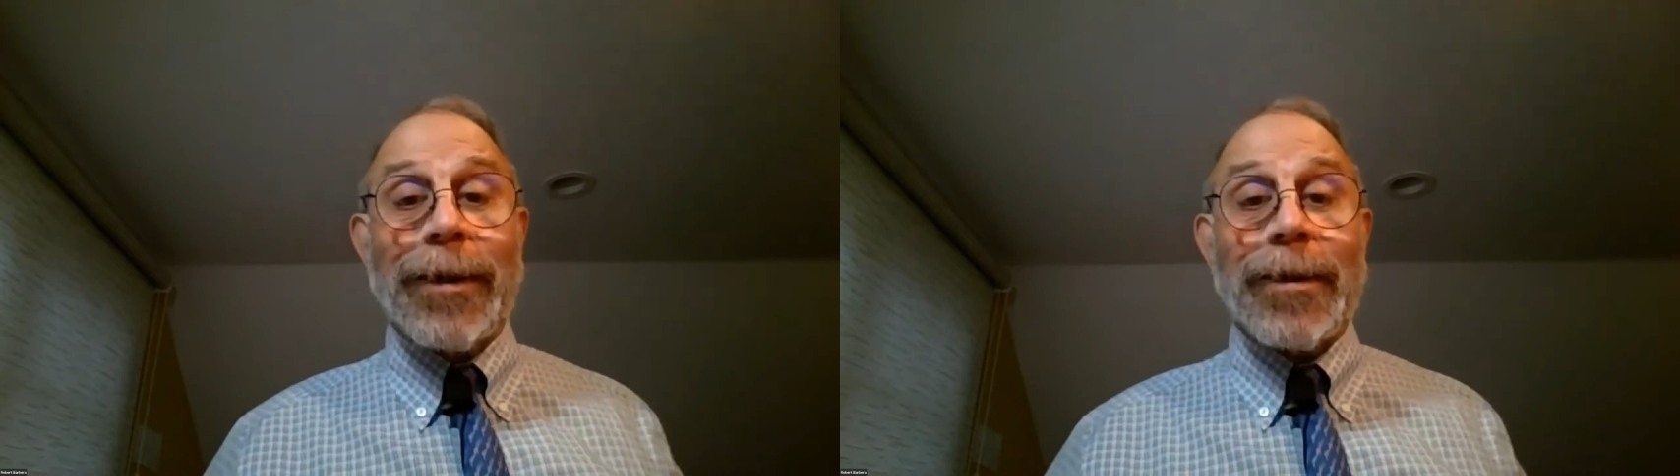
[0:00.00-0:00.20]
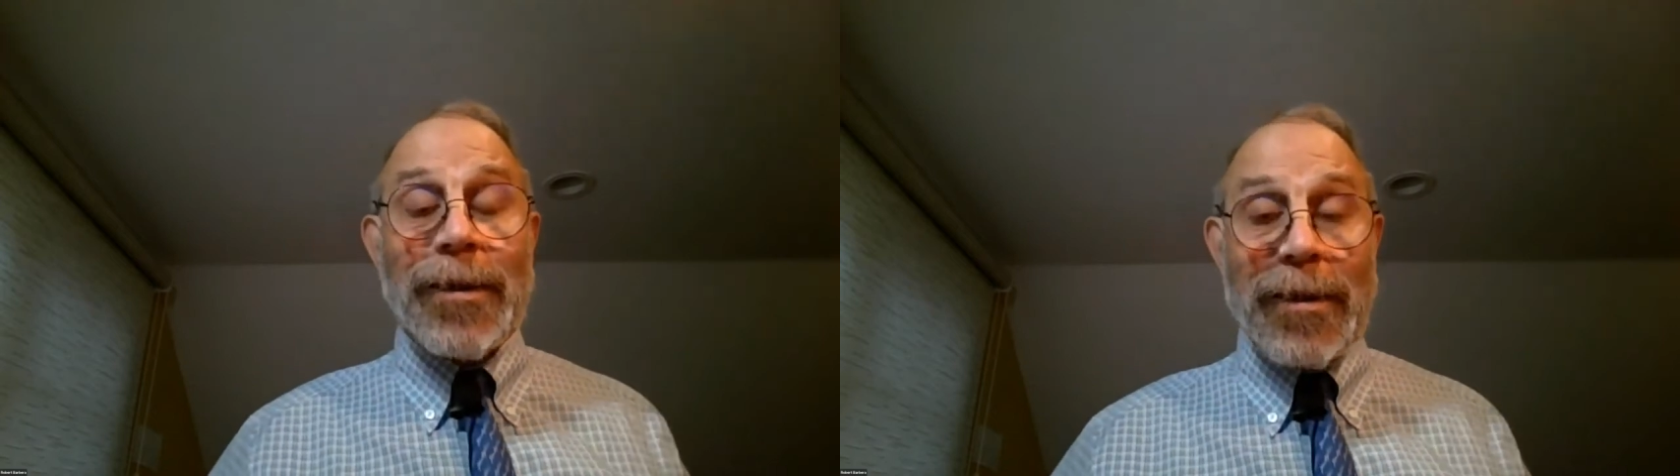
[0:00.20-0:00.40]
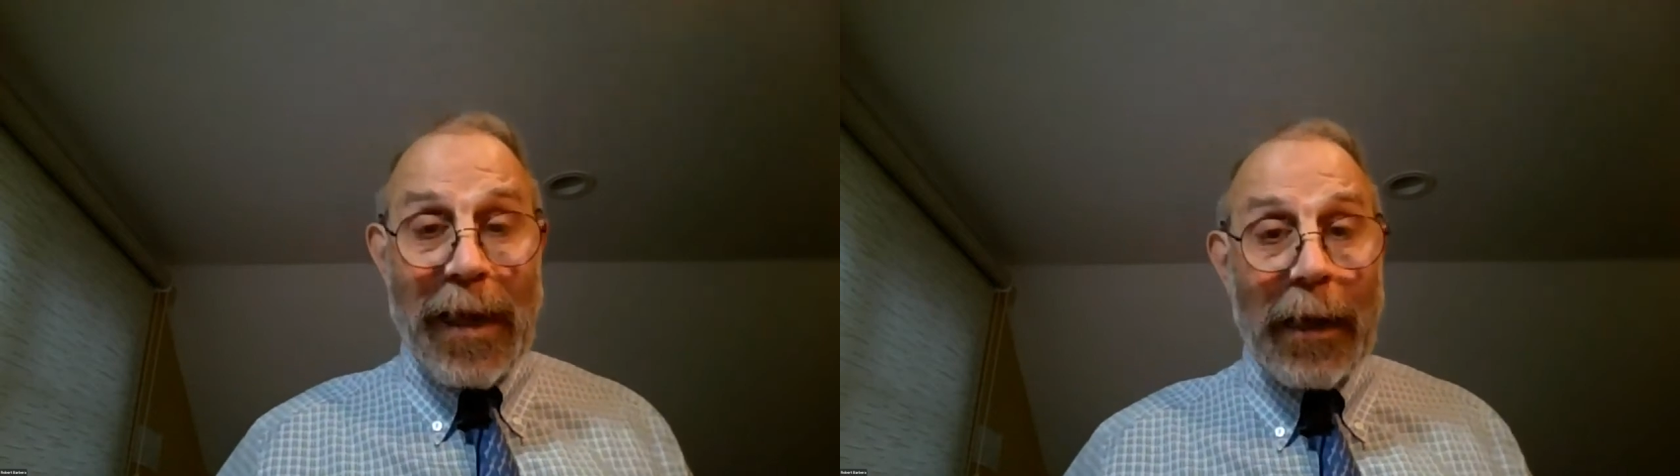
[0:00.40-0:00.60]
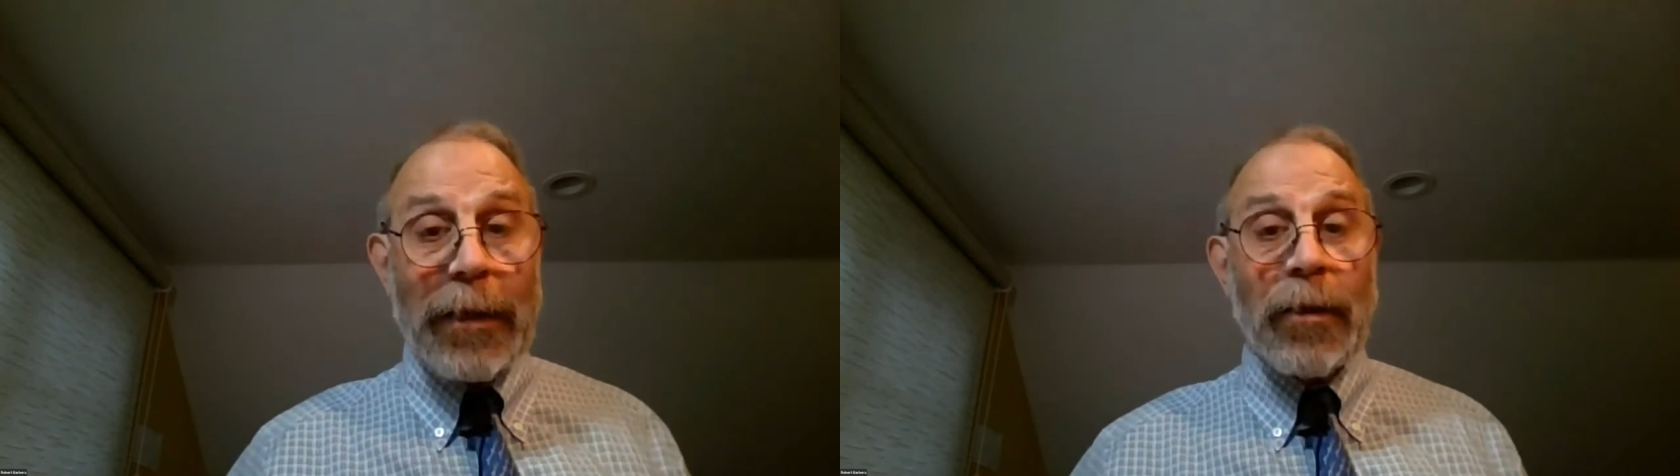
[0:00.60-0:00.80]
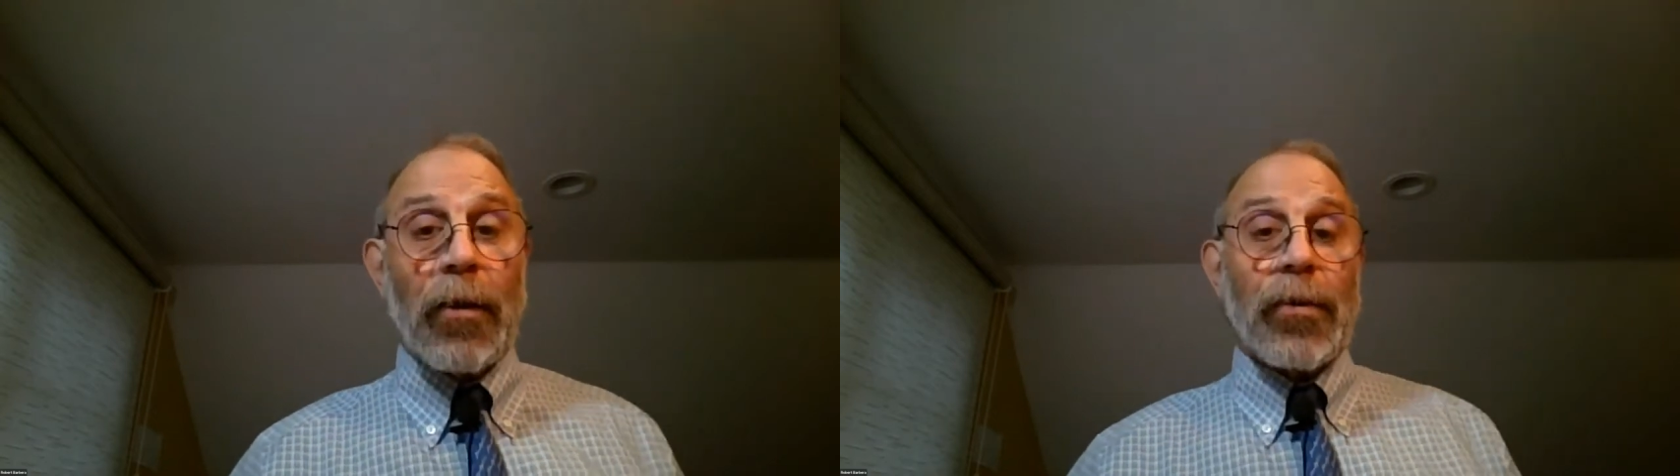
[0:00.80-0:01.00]

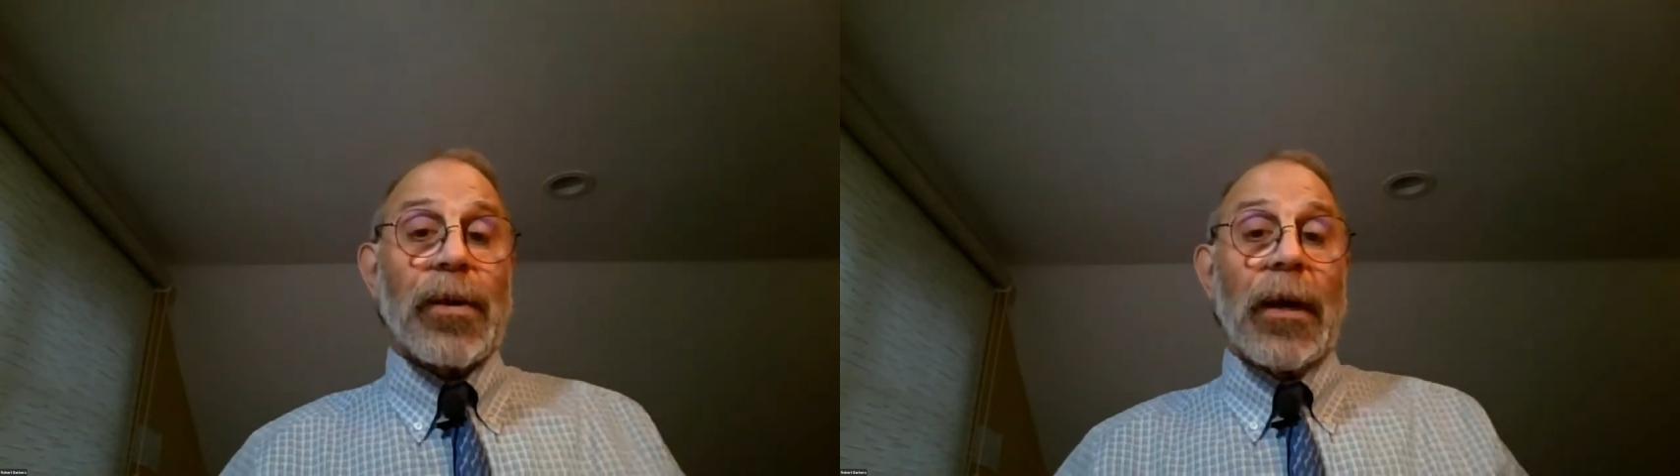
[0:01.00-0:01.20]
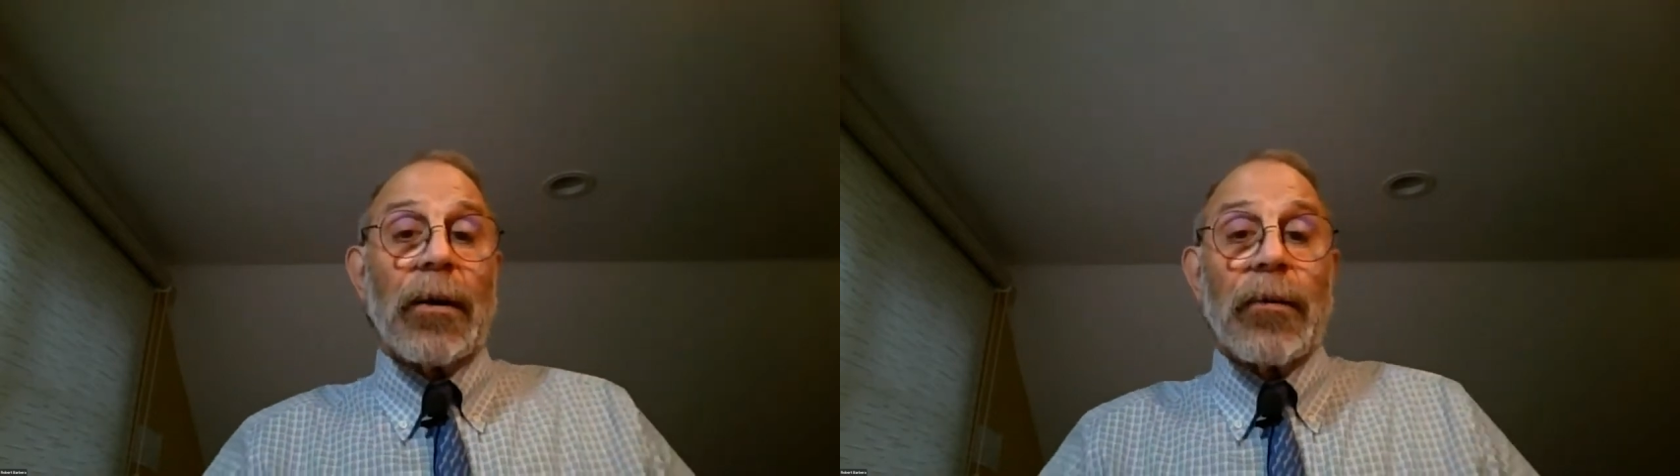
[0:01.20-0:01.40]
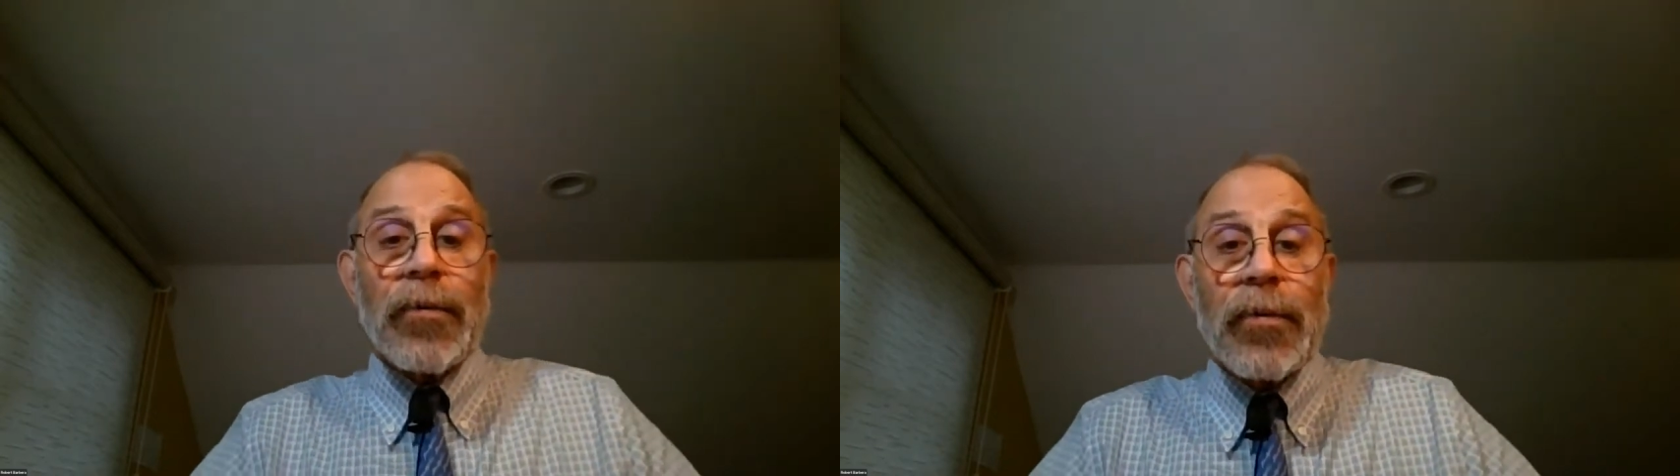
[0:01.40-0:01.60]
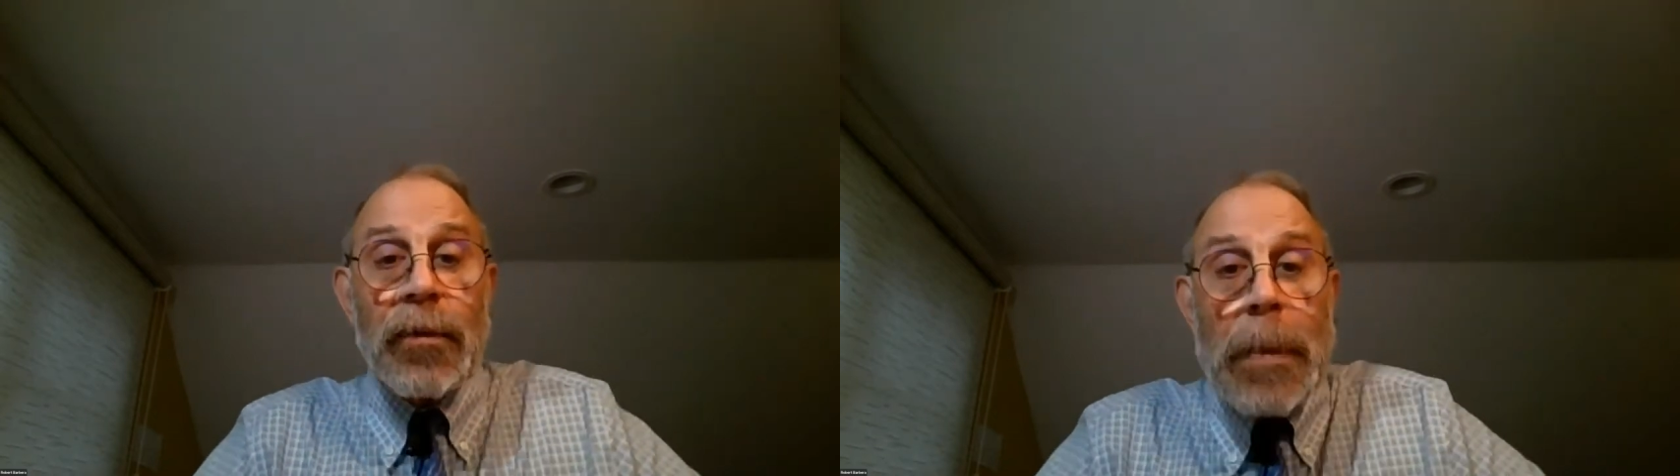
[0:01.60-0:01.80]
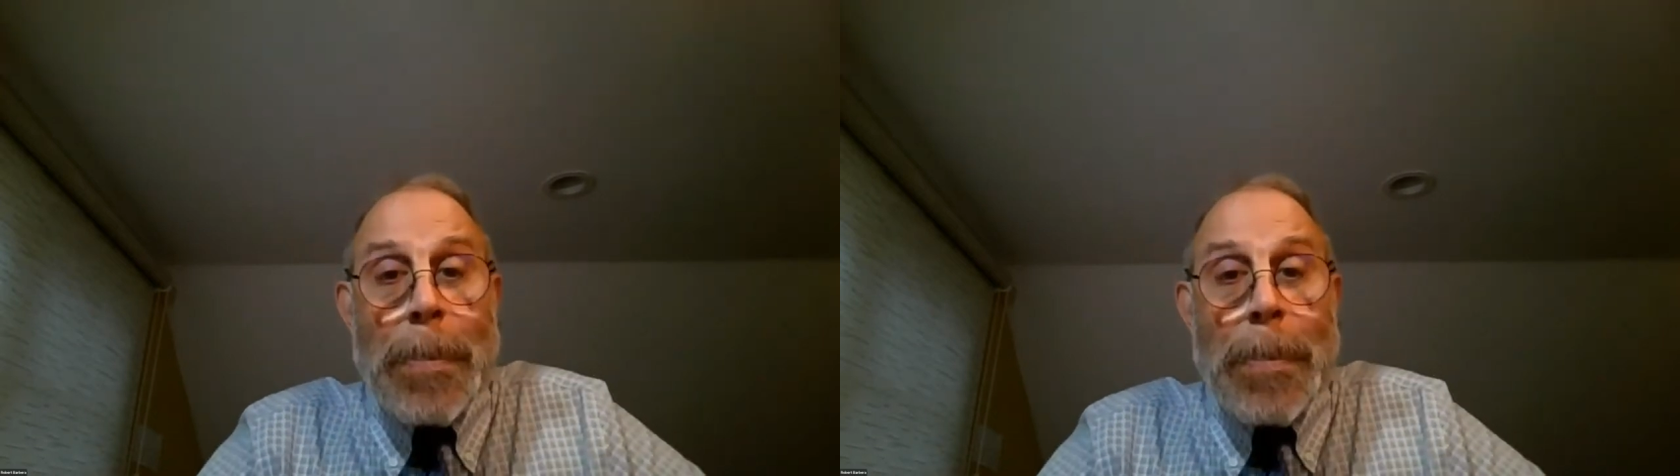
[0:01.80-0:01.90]
consign ourselves